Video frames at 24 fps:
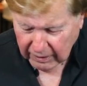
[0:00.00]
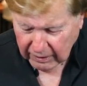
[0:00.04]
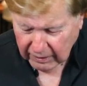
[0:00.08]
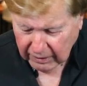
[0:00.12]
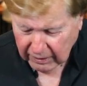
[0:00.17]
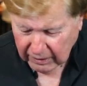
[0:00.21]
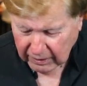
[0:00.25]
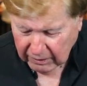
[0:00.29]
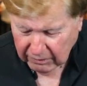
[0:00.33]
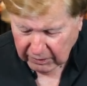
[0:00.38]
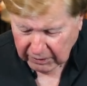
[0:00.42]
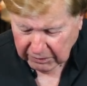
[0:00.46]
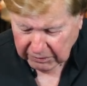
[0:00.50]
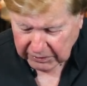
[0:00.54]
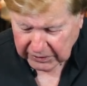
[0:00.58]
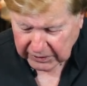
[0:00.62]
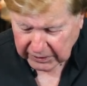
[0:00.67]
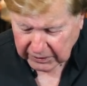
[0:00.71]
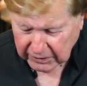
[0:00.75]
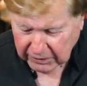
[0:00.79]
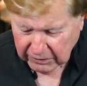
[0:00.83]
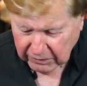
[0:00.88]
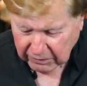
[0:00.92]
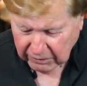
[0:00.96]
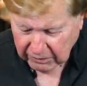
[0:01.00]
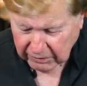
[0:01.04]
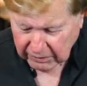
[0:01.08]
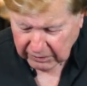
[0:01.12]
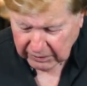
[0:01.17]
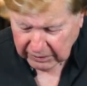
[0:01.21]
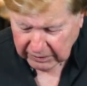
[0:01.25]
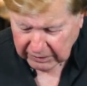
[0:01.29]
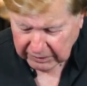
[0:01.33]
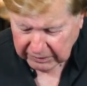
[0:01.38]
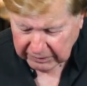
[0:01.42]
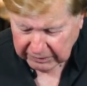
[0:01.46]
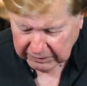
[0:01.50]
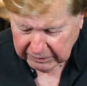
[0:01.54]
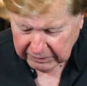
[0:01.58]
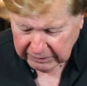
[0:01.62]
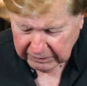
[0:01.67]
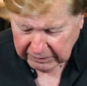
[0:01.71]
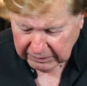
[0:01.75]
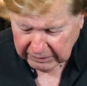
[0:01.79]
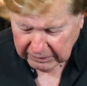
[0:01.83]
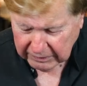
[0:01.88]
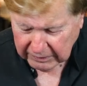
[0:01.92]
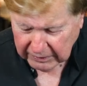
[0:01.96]
What was it called?
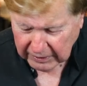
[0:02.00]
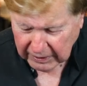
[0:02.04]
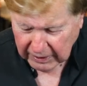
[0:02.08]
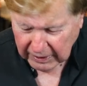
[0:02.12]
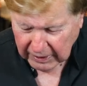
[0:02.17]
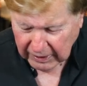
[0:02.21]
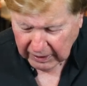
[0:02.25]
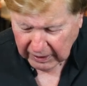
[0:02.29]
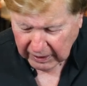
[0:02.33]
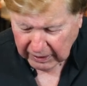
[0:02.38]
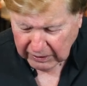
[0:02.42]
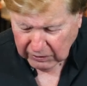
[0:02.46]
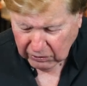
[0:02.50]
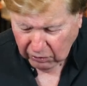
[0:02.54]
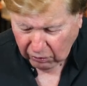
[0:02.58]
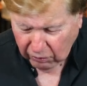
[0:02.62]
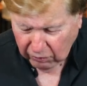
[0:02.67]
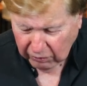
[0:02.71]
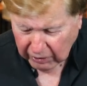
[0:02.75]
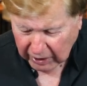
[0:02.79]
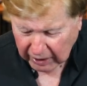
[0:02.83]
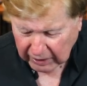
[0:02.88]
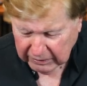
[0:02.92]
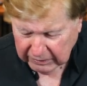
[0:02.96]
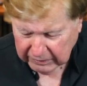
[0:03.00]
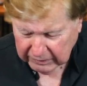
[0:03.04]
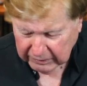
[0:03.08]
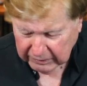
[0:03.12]
Anora.